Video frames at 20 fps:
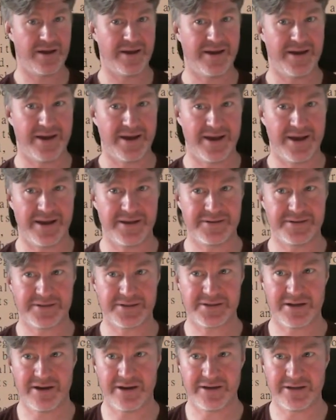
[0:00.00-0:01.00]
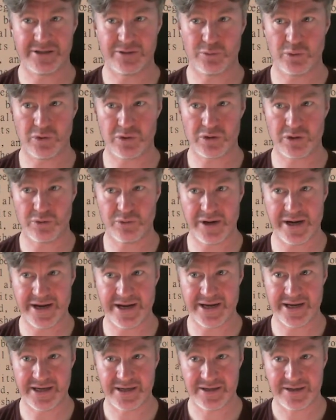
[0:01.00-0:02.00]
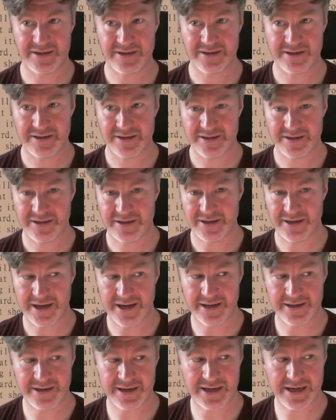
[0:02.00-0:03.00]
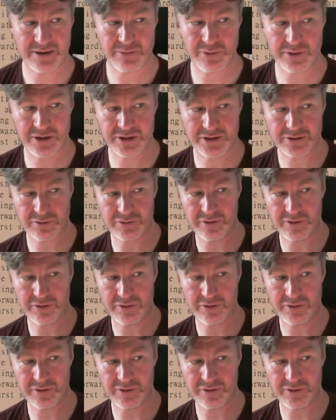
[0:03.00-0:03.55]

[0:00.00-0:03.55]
and started to walk away, and now we're sort